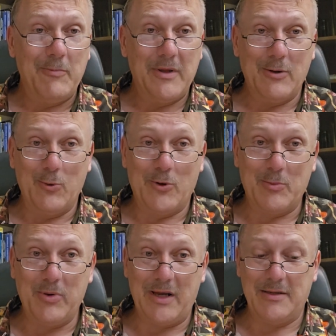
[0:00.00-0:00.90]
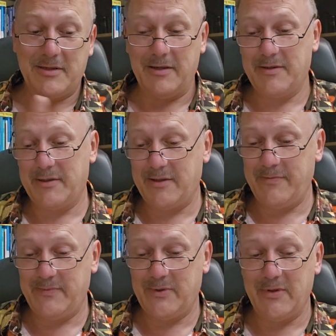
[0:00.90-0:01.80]
May the Lord bless us
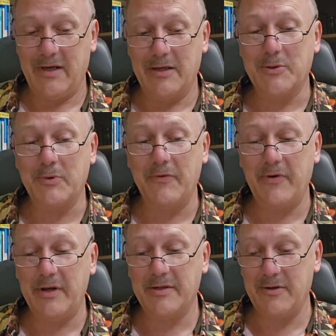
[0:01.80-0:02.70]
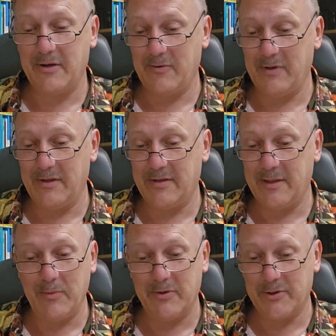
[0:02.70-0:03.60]
so that as we face not only
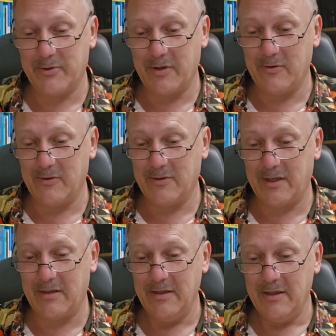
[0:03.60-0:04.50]
similar struggles that